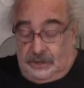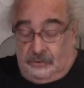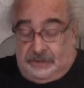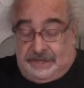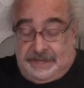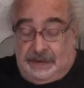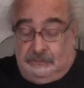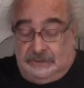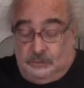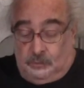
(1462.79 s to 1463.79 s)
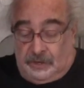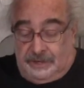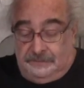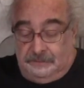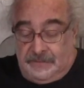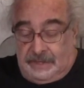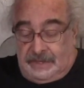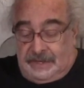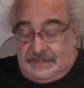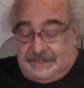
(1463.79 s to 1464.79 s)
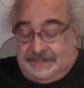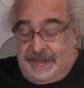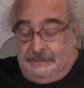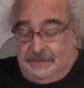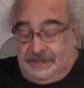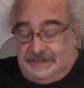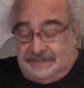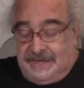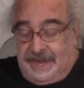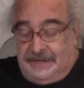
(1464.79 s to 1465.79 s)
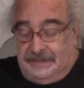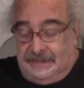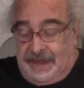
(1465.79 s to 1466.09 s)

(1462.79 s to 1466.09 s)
Okay, that was one. Statement is not